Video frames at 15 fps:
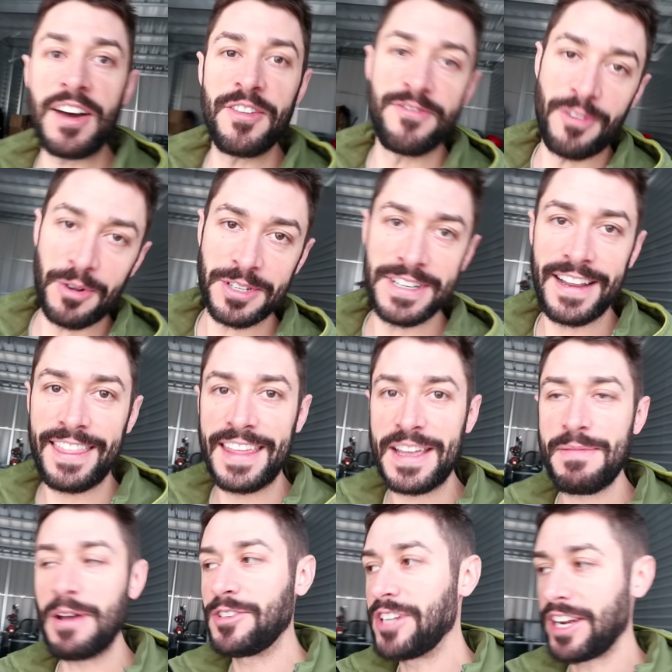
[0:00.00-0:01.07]
unfortunate
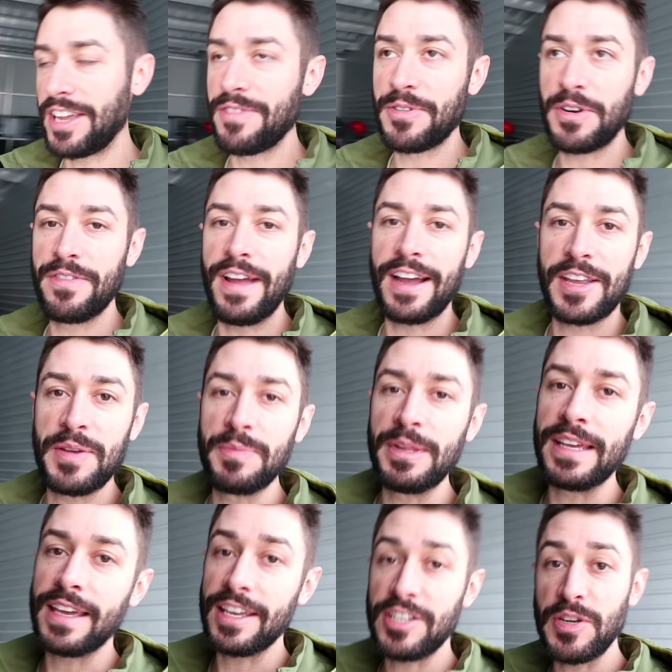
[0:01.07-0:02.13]
thing about checking for a vacuum
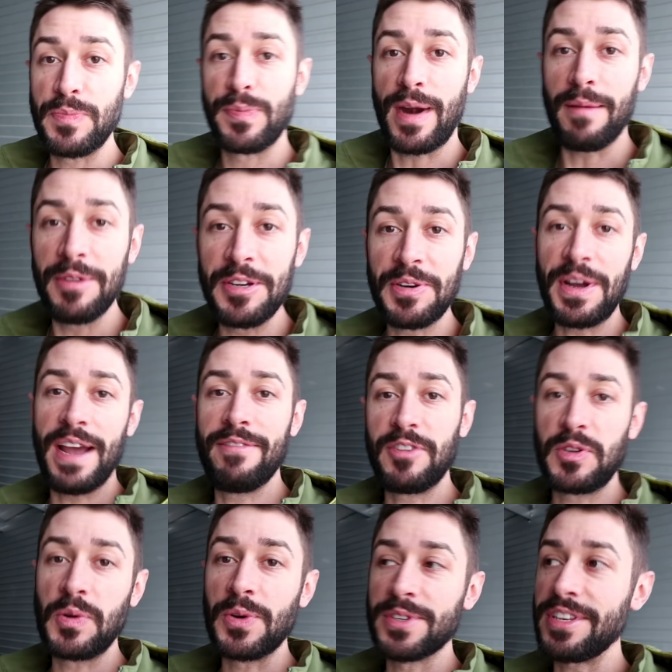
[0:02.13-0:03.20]
leak is you probably don't have
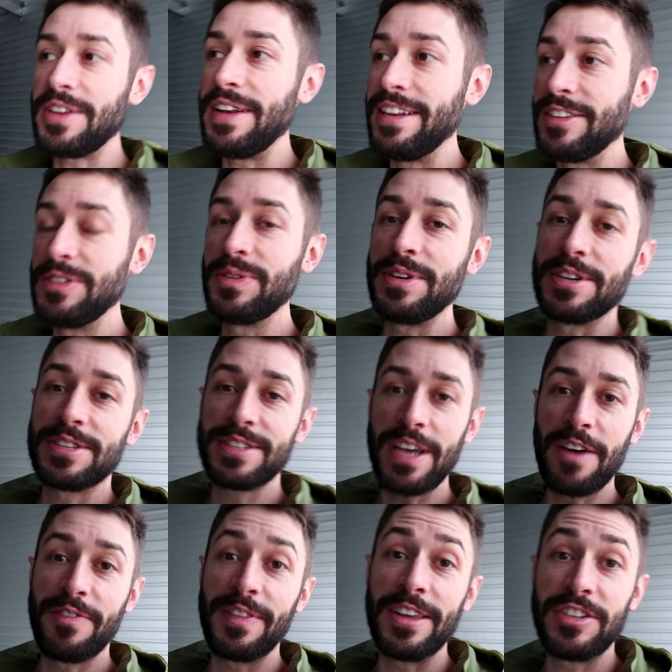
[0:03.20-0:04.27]
the tools that you need to do it
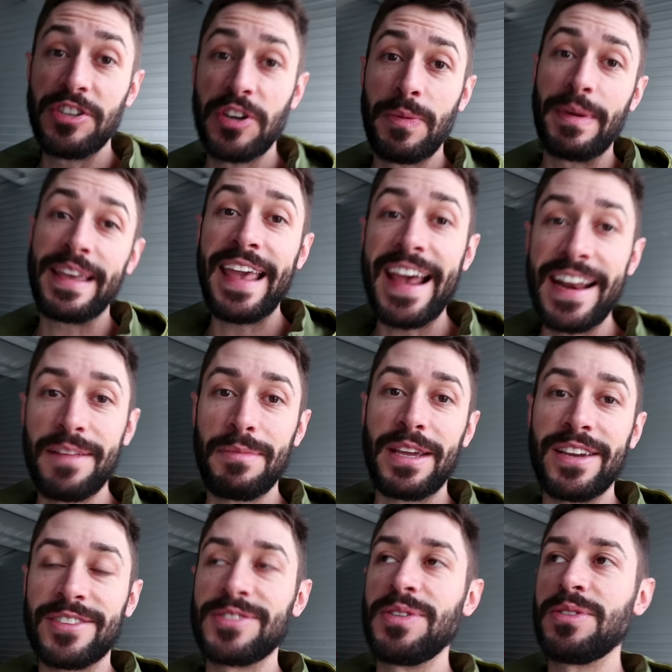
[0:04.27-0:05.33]
yourself unless you're a mechanic,
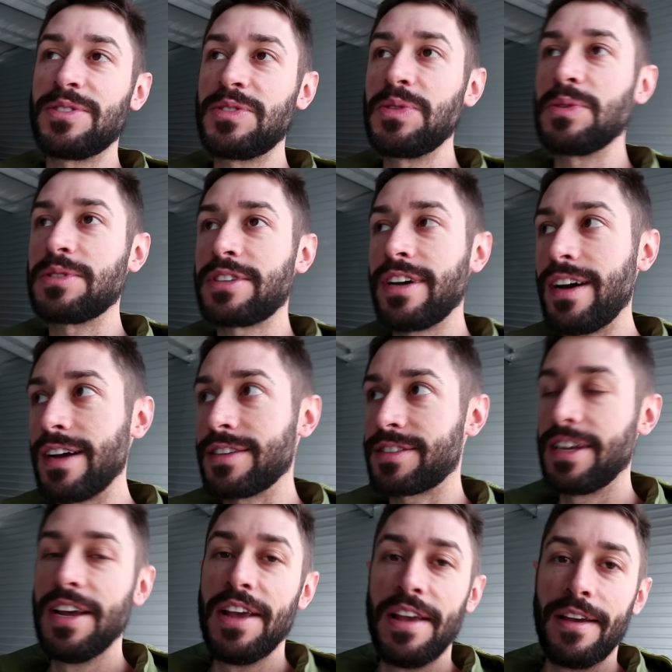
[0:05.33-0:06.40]
because those tools
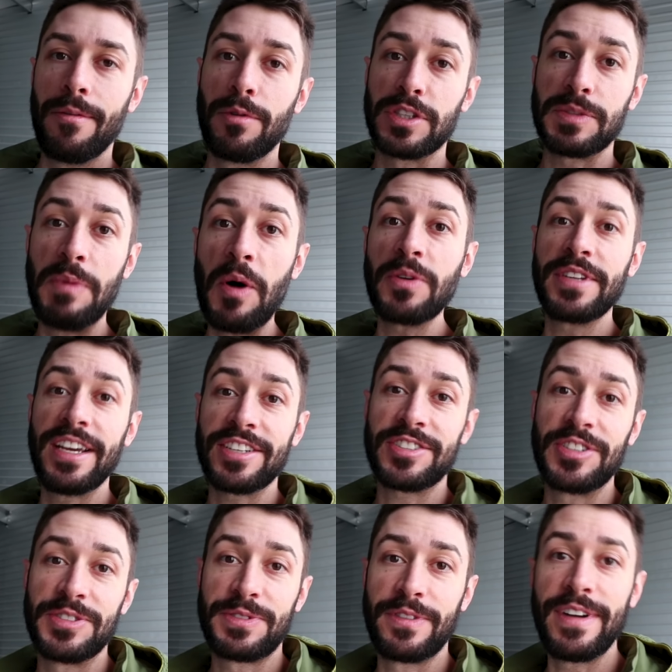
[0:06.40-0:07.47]
cost, well, smoke
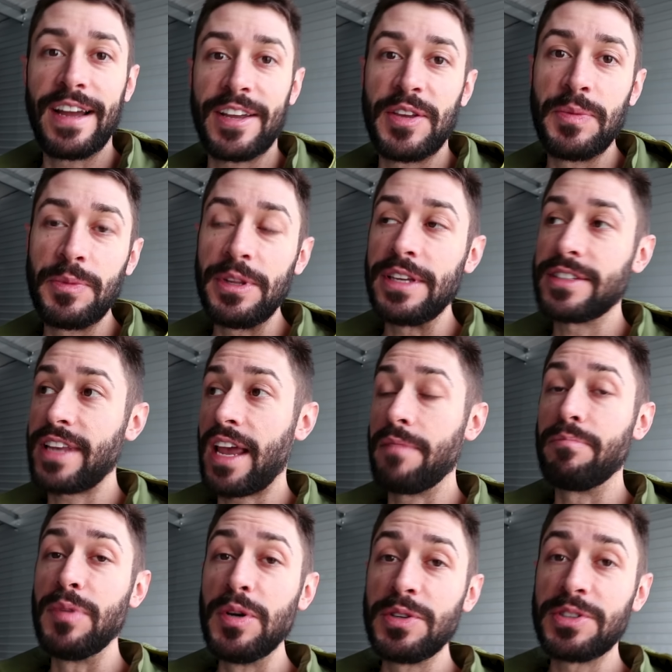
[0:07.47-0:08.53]
testers for vacuum leaks
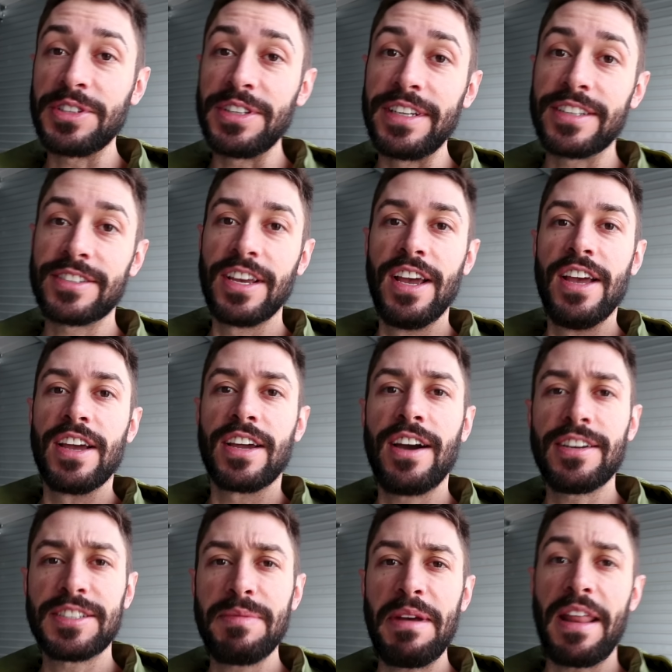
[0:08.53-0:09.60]
and boost leaks
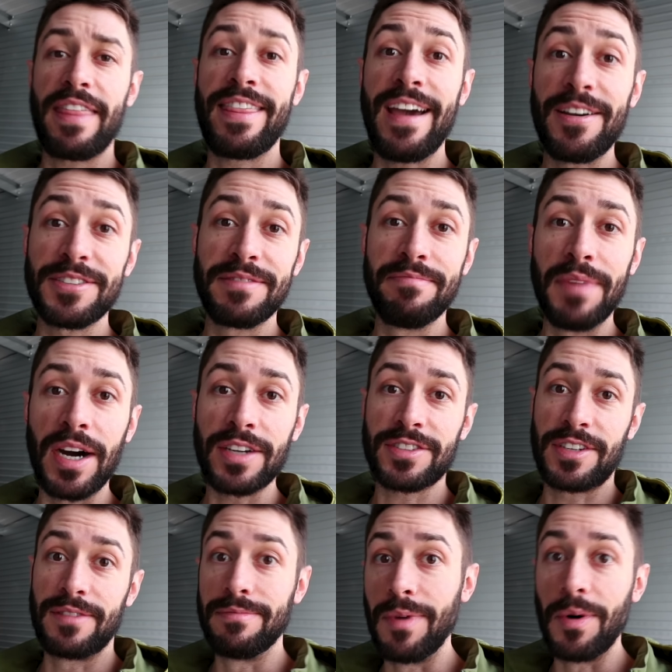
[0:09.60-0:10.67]
cost about
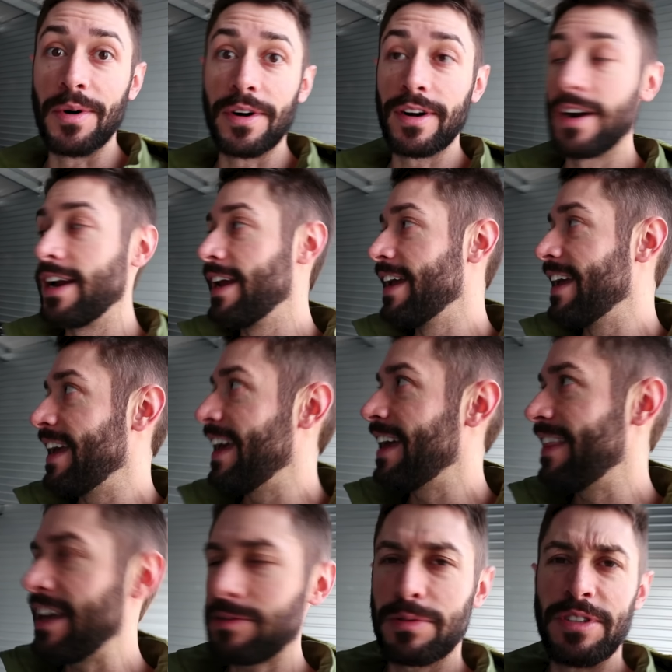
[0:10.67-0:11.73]
$1,000 or more.
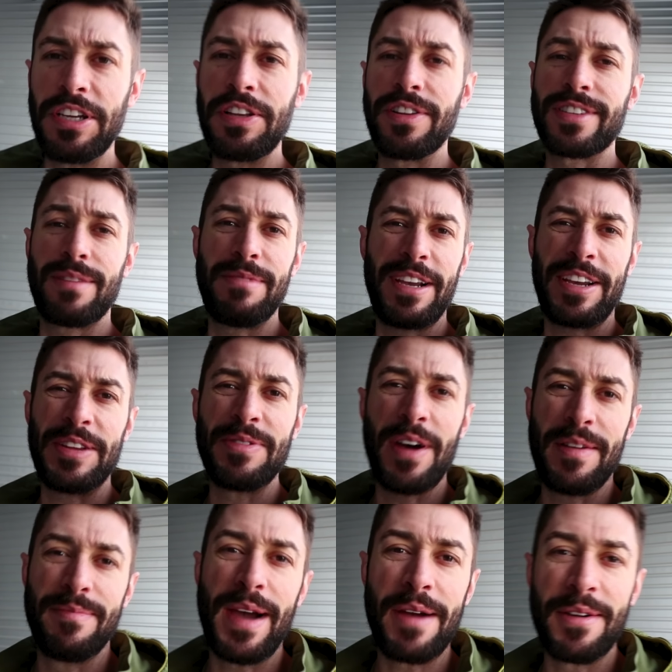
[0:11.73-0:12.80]
And that's ridiculous. I'm not gonna go
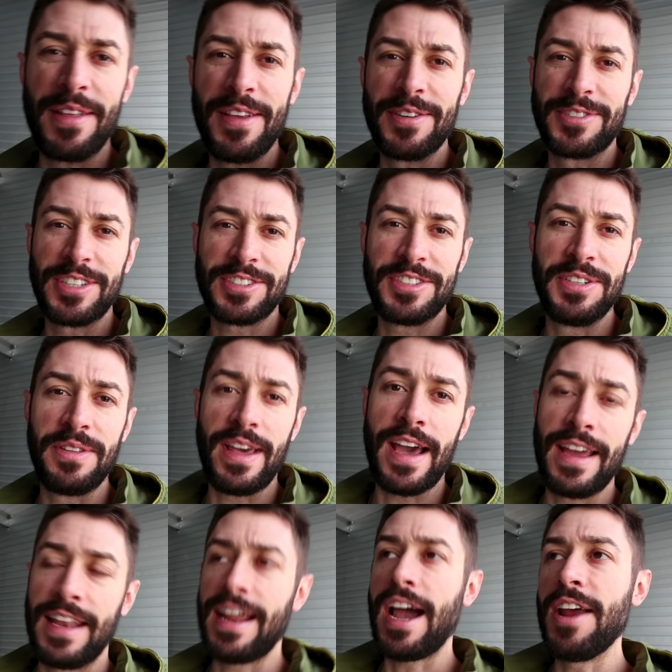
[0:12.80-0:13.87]
out and buy one of those just to do
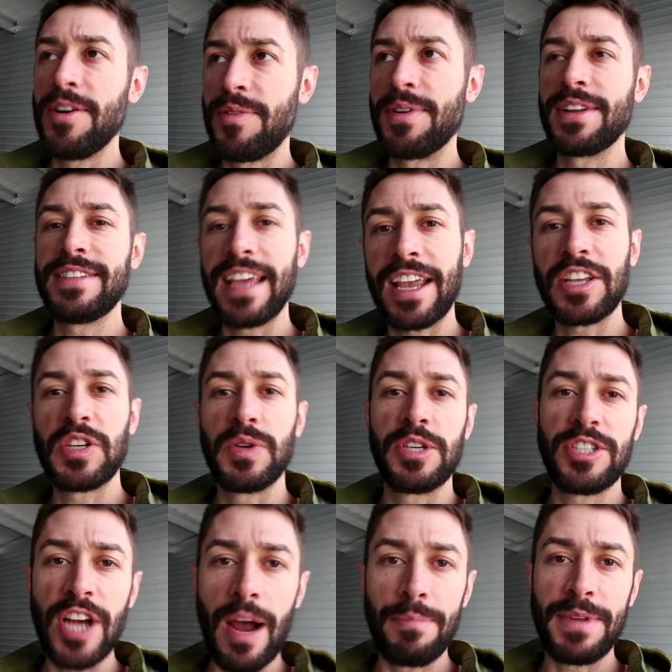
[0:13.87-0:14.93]
that, and I don't wanna take it to a
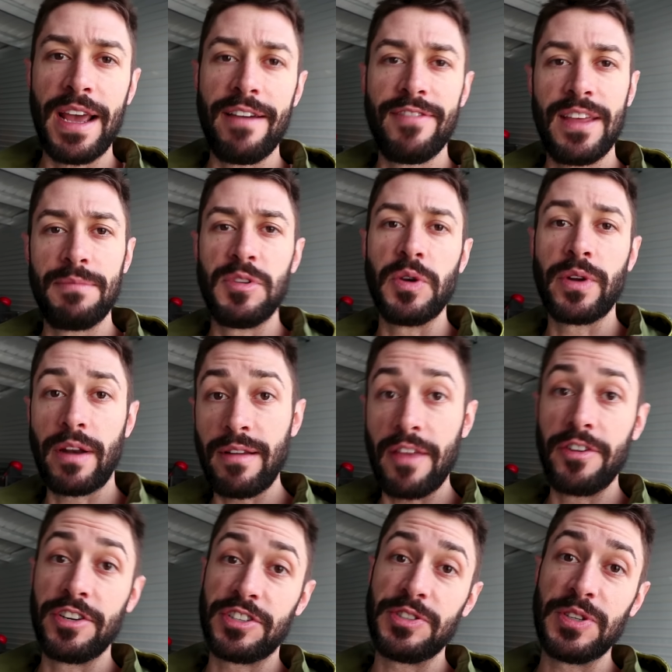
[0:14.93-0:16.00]
shop to have them do it. I'd
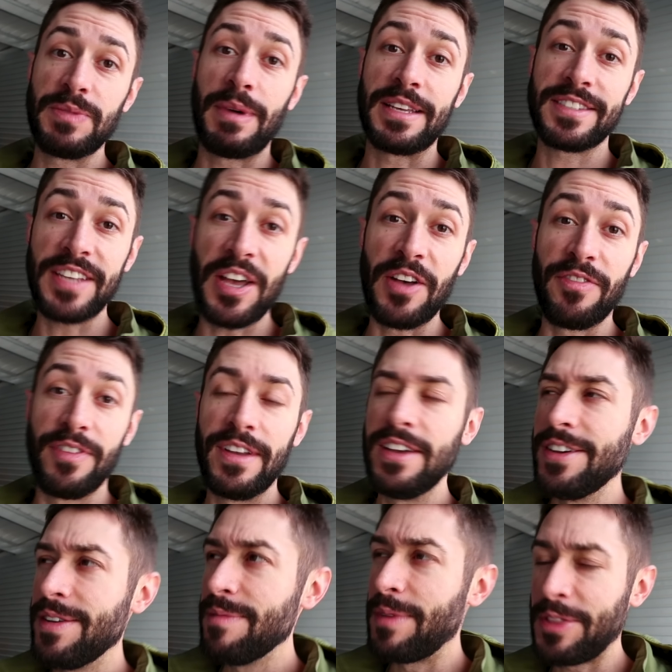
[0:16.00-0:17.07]
rather just do it myself.
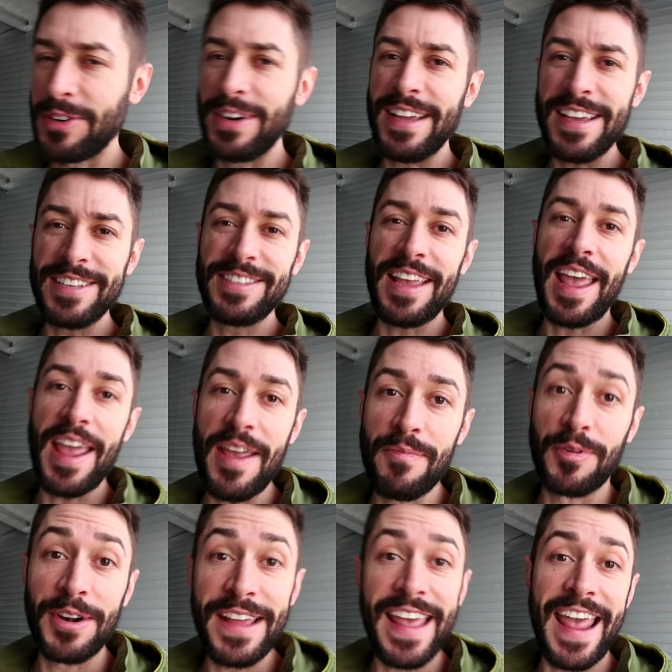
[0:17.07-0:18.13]
But there is a
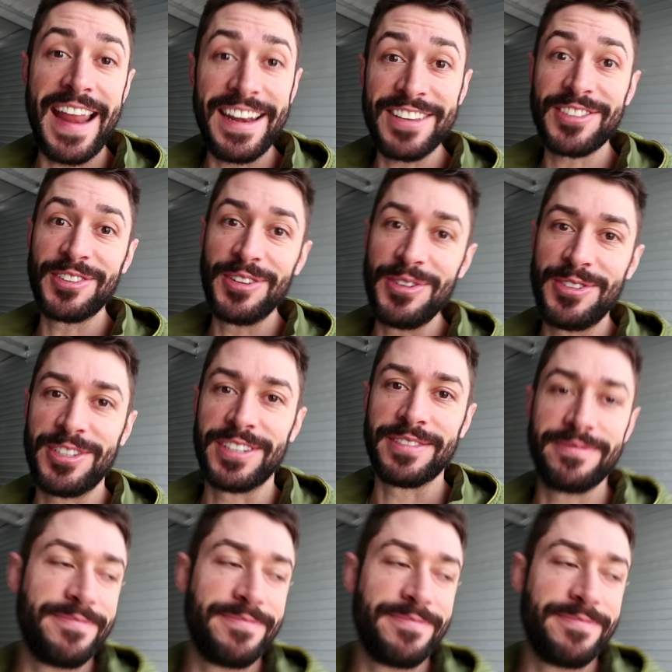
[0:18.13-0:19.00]
pretty handy solution.